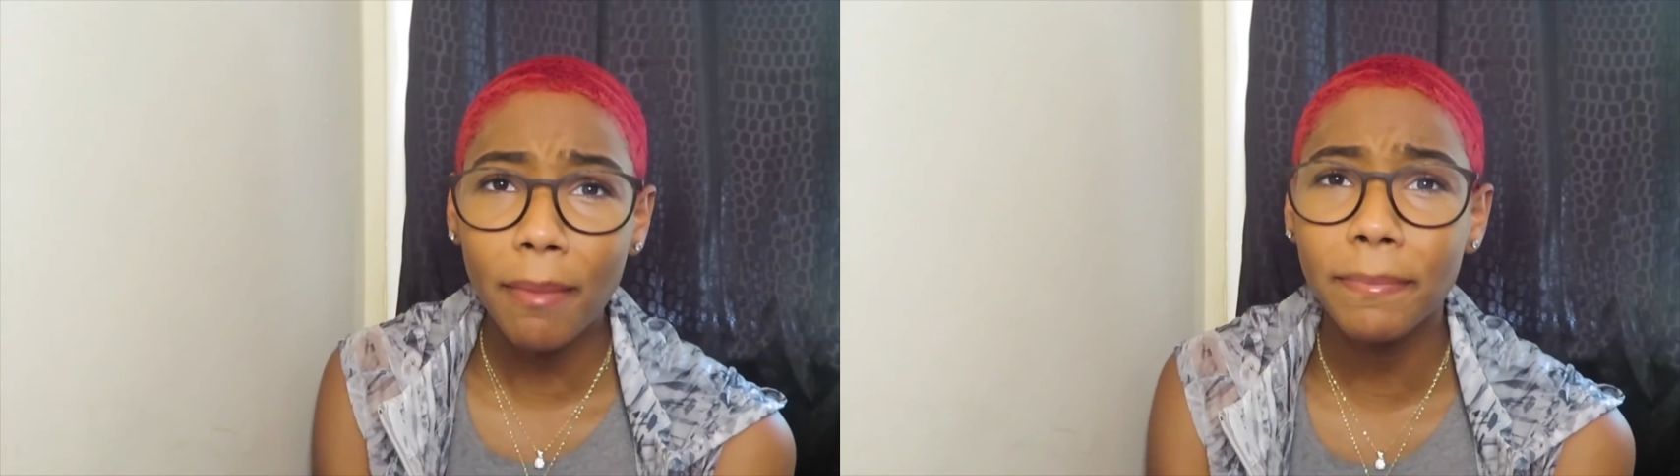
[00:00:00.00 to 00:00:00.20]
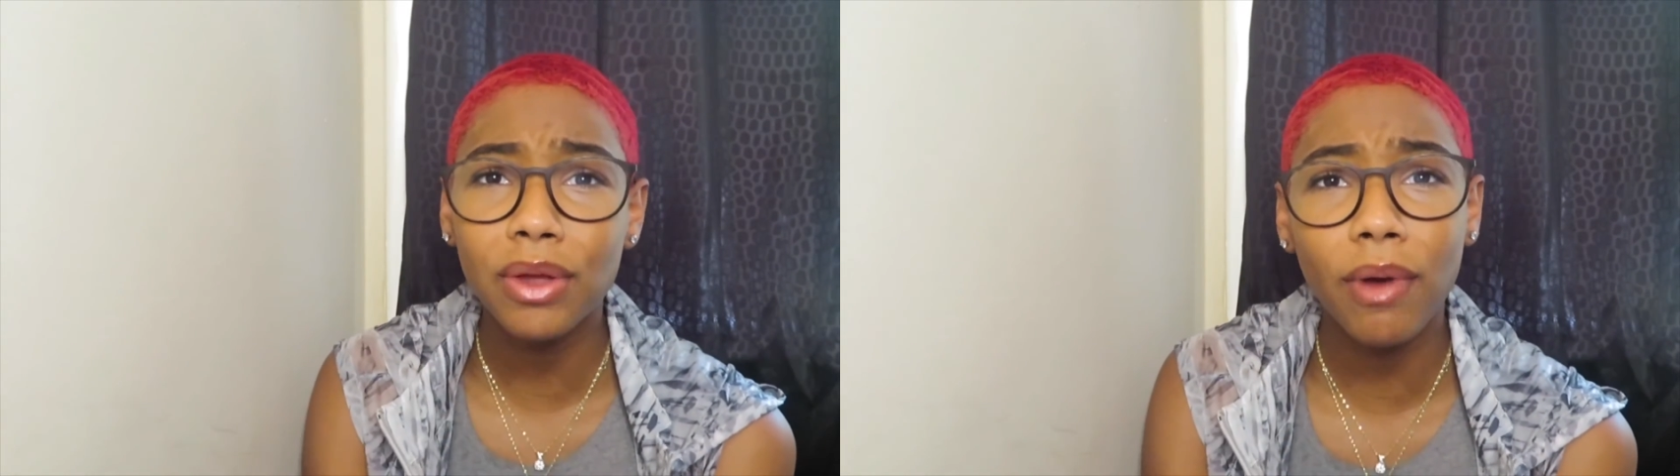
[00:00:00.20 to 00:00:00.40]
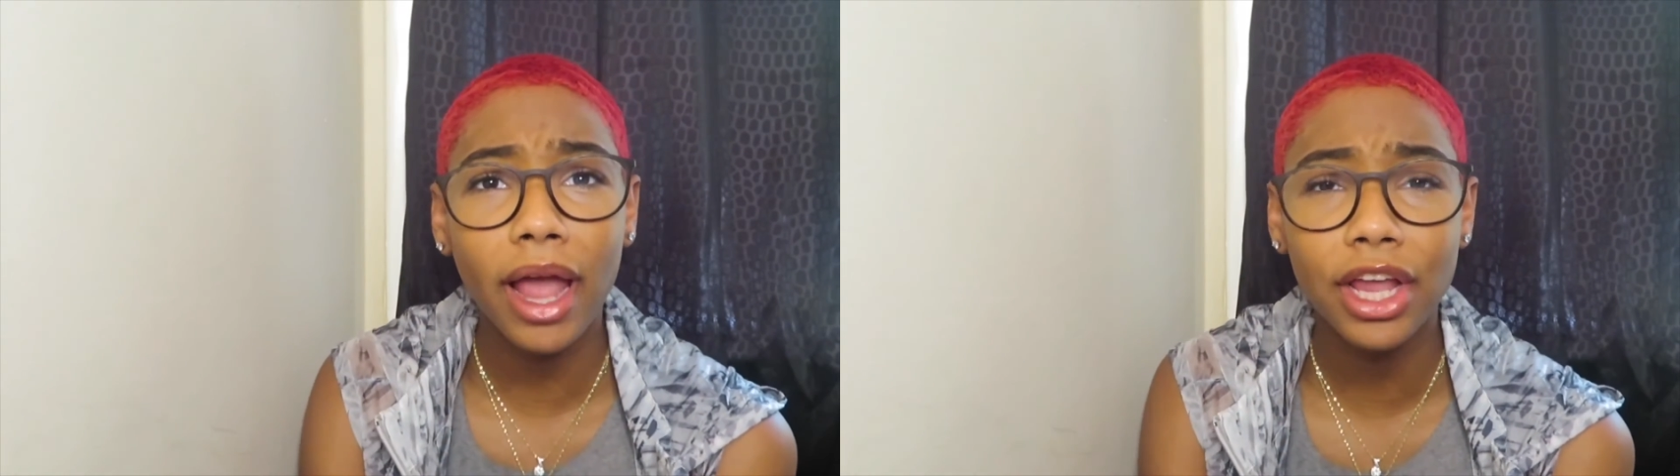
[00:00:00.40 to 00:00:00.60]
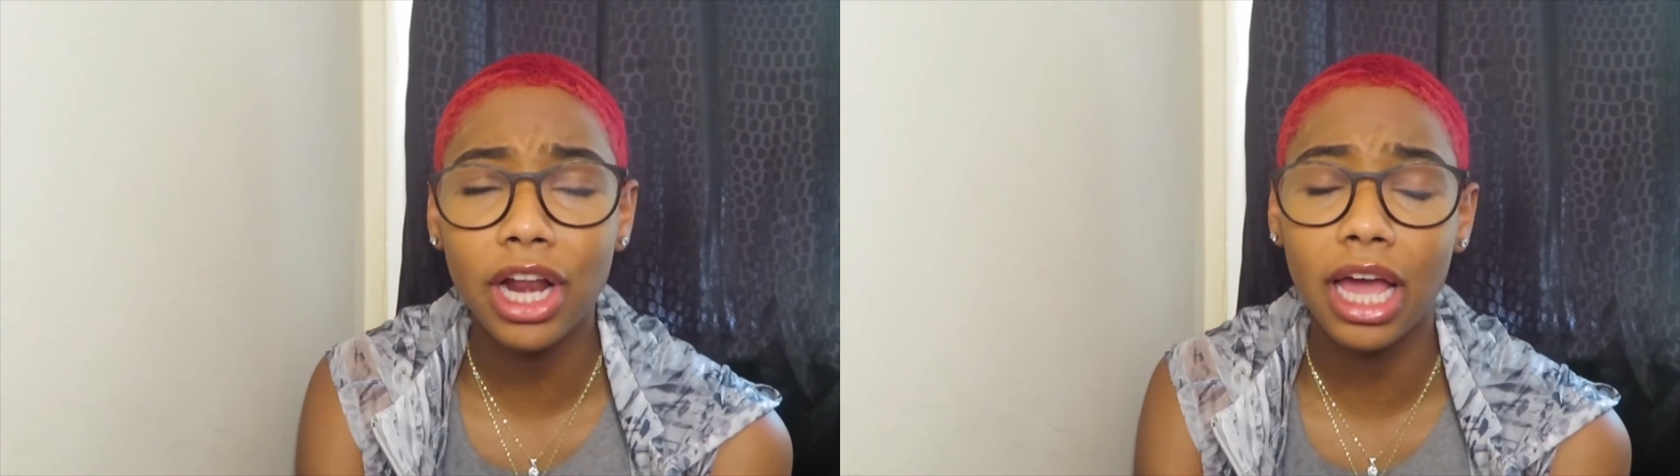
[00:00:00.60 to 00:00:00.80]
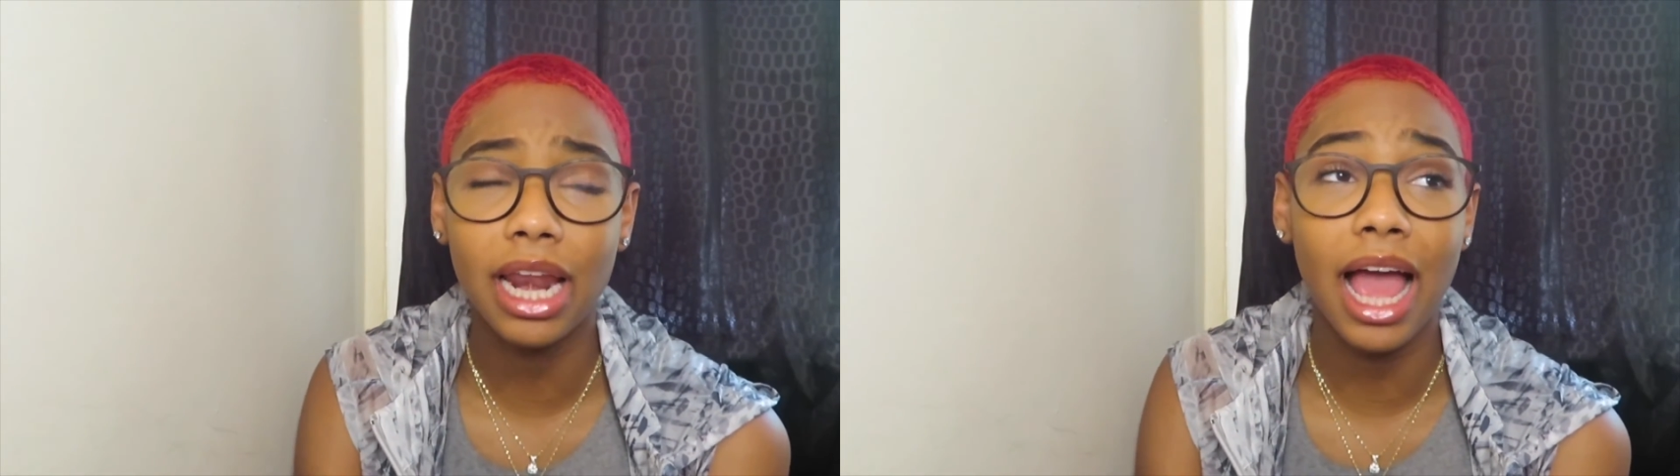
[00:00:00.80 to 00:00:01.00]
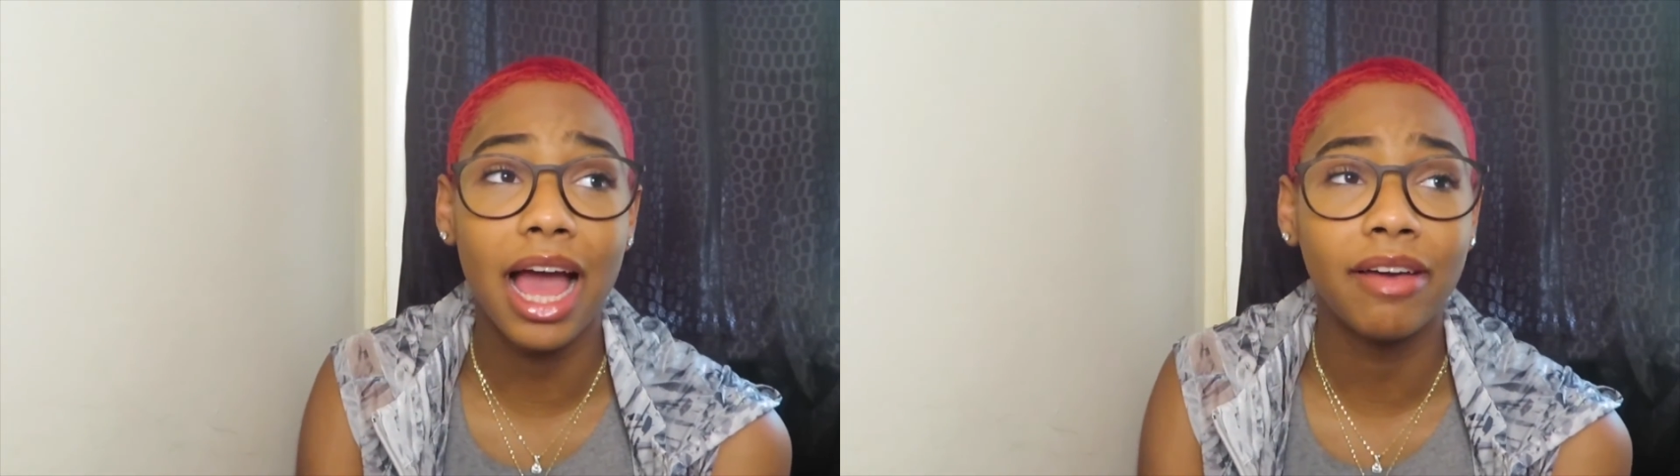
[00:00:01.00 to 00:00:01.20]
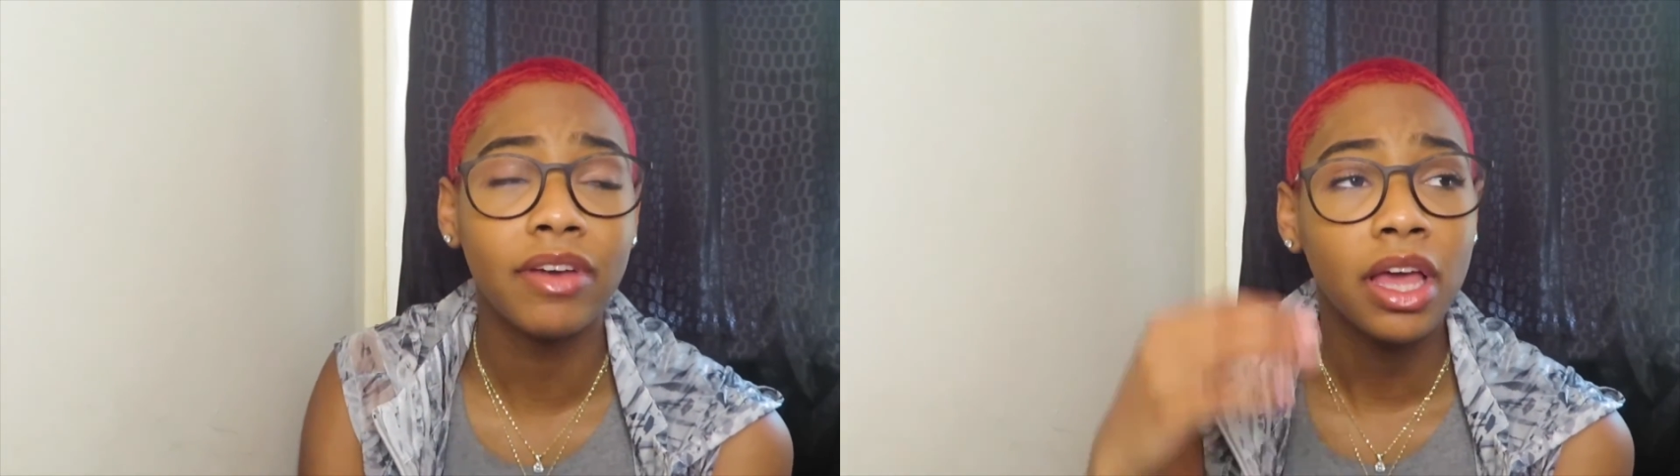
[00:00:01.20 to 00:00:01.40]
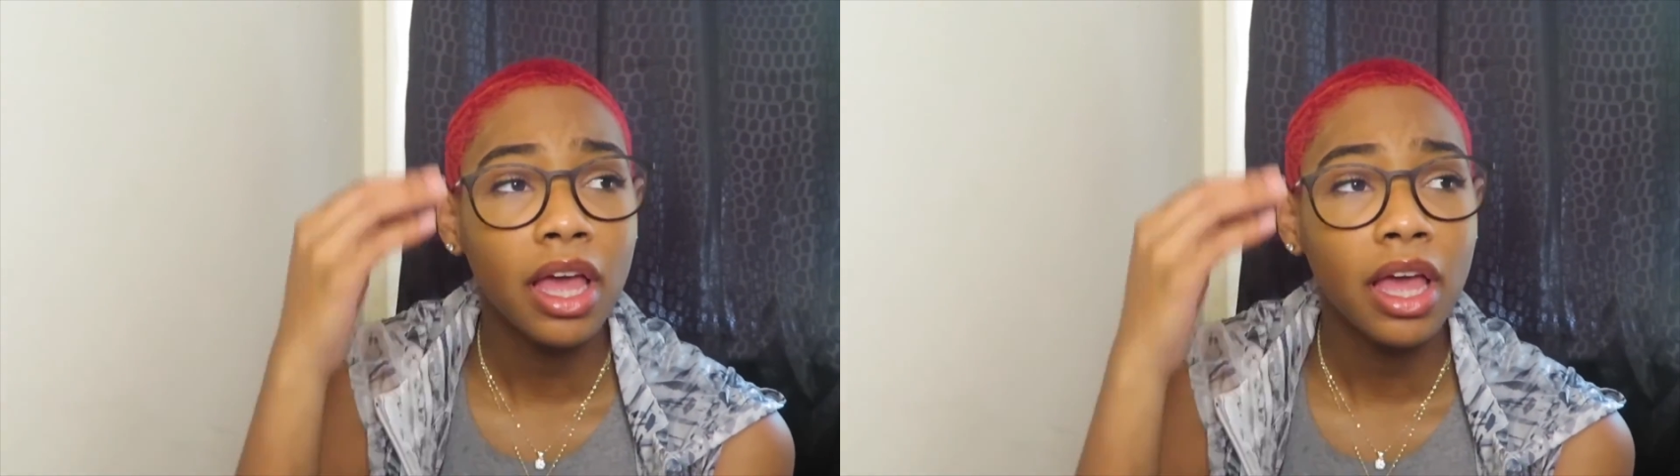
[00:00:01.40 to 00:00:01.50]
be right. You're not gonna have